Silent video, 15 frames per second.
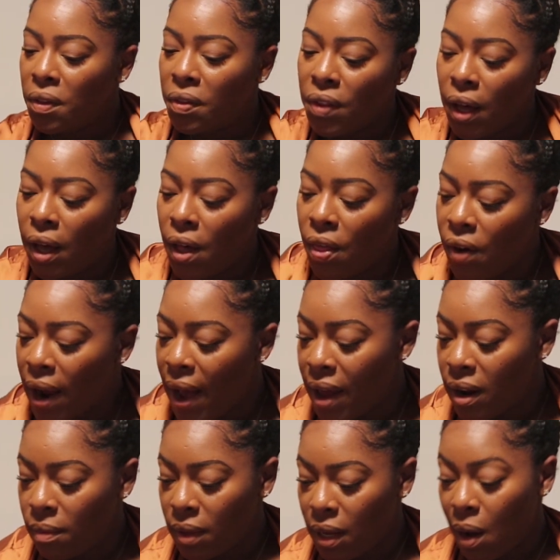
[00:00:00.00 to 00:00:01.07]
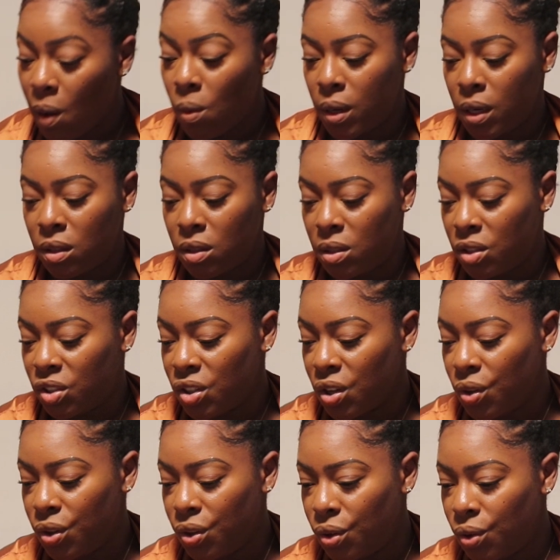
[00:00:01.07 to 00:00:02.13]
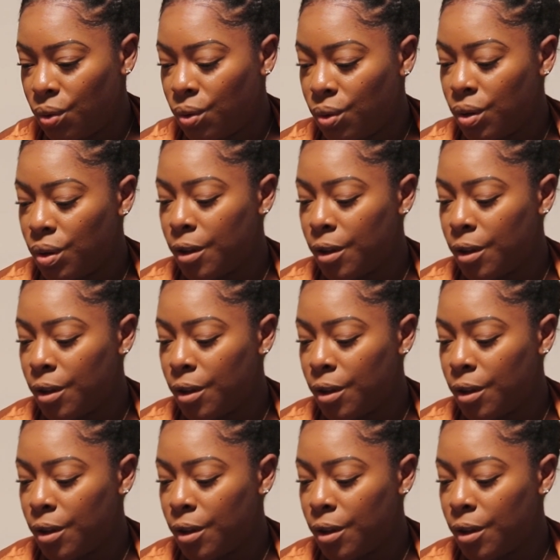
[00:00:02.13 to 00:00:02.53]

The other item that I wanted to show you,